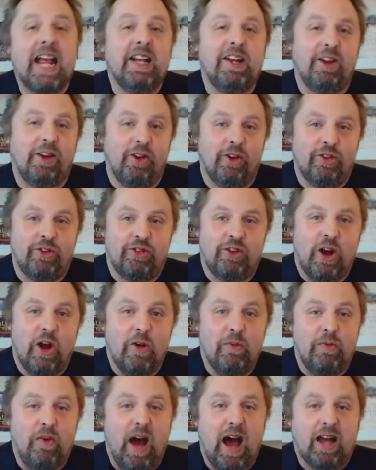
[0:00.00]
ending her
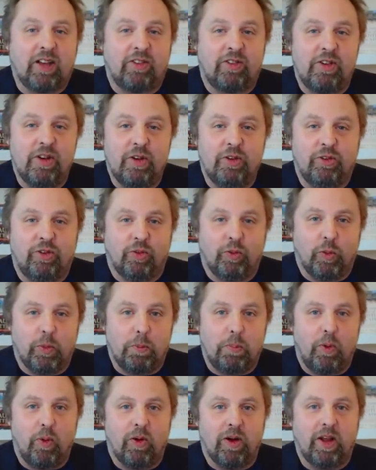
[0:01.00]
show. Fox News is
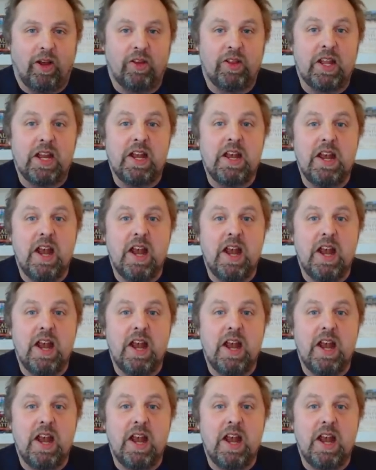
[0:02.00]
reporting on the